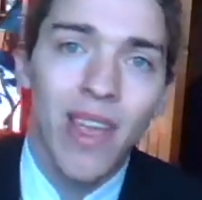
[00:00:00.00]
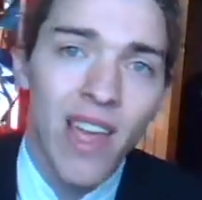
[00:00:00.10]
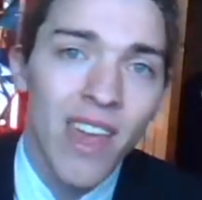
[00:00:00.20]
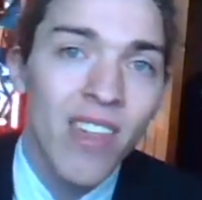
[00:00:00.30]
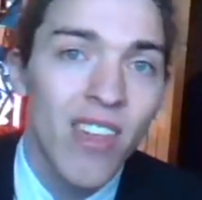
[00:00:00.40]

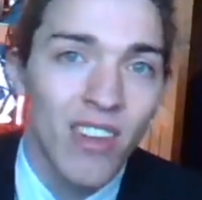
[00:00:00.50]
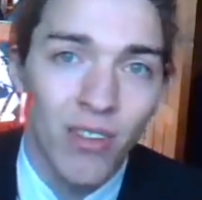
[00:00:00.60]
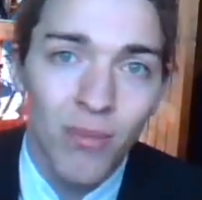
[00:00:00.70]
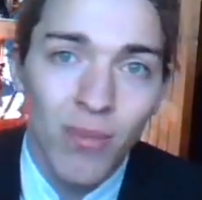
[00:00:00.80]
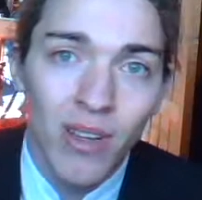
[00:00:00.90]

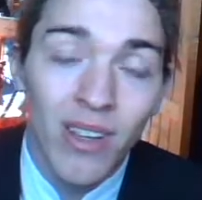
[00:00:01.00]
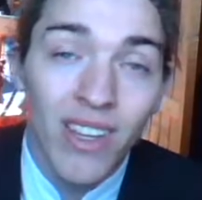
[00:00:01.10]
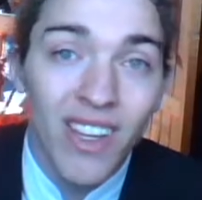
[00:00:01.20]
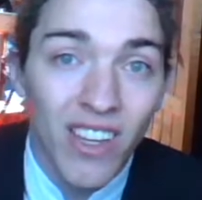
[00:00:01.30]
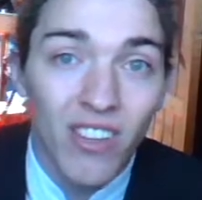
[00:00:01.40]
Atheism
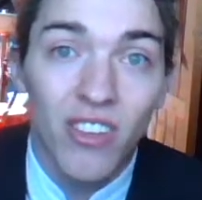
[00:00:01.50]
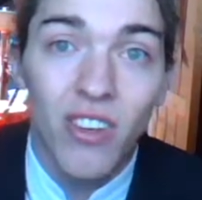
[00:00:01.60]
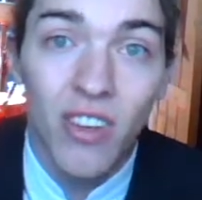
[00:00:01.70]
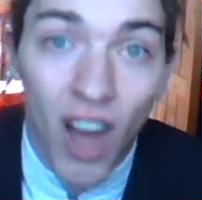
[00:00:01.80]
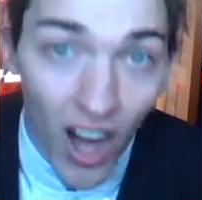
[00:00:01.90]
is
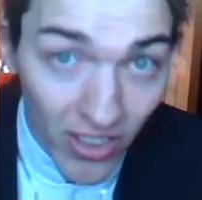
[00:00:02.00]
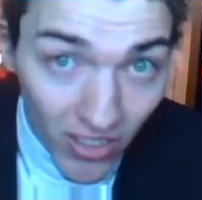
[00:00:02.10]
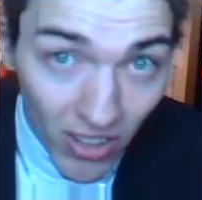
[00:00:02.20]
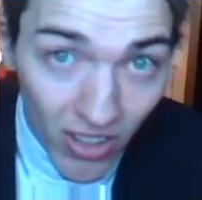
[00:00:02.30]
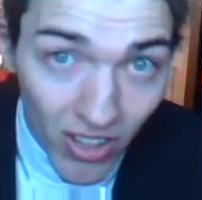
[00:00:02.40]

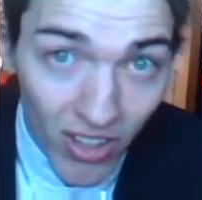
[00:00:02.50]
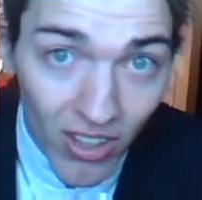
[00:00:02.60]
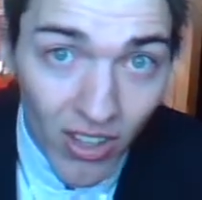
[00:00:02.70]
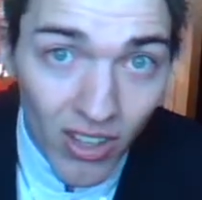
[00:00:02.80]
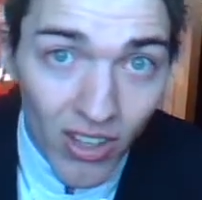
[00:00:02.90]
not
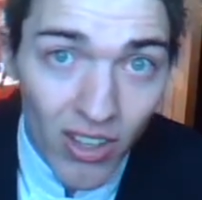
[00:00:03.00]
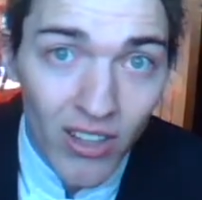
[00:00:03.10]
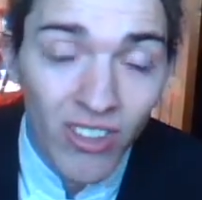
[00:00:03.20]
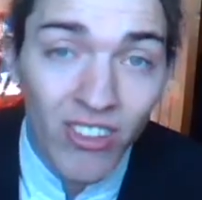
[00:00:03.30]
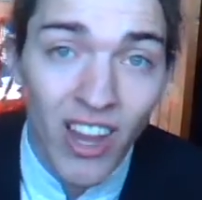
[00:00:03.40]

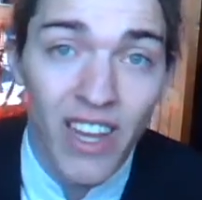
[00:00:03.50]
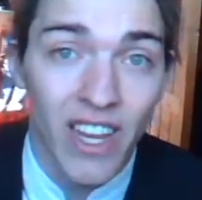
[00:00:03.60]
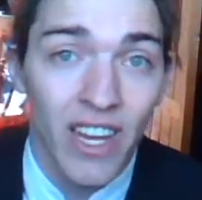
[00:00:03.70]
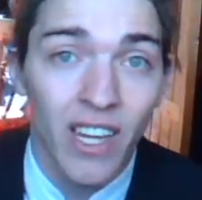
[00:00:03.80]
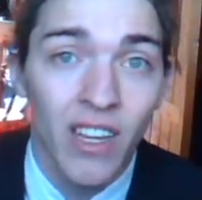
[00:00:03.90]

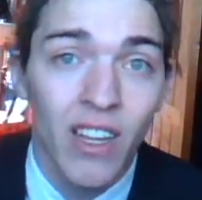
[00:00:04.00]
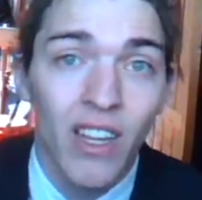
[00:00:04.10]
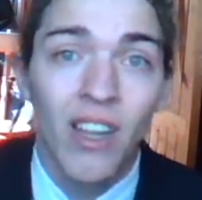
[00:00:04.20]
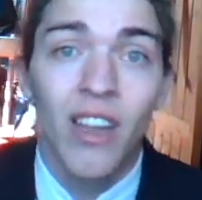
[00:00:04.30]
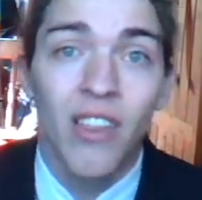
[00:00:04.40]
saying
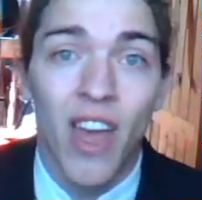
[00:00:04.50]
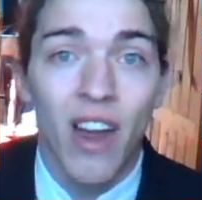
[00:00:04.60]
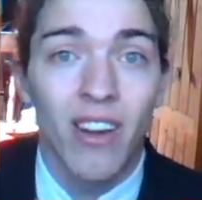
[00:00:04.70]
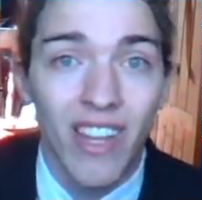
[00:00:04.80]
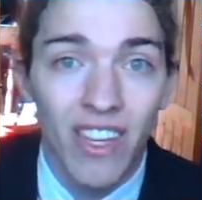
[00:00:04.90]

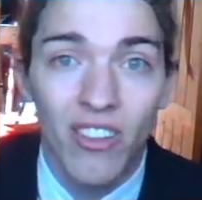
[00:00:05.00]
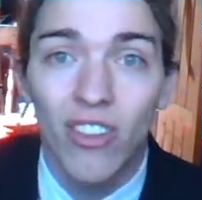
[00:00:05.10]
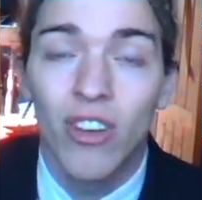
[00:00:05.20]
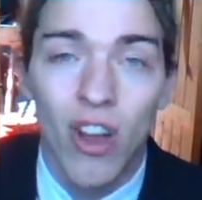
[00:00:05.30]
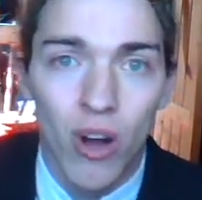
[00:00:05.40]
there is
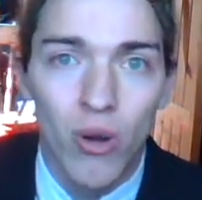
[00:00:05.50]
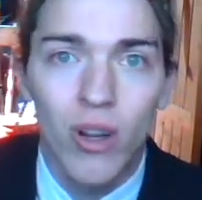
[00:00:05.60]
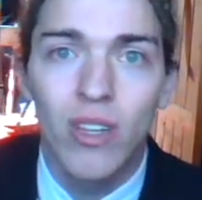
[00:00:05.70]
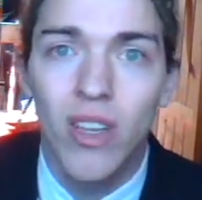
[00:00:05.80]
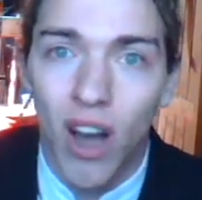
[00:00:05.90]
no
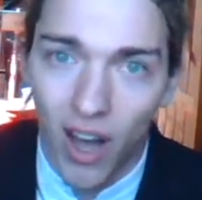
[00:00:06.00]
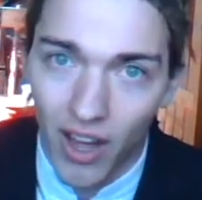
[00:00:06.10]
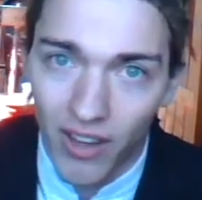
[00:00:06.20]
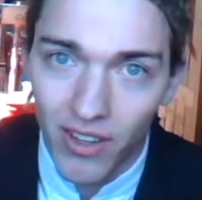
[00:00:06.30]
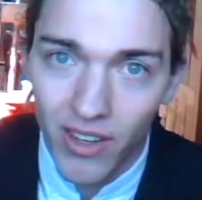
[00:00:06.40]
God.